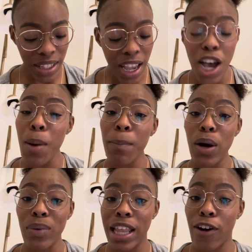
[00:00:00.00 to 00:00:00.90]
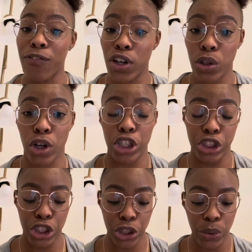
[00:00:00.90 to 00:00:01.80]
Um, but without further
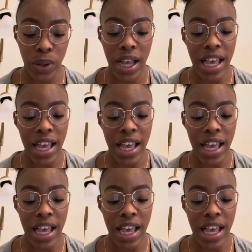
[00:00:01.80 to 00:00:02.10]
ado,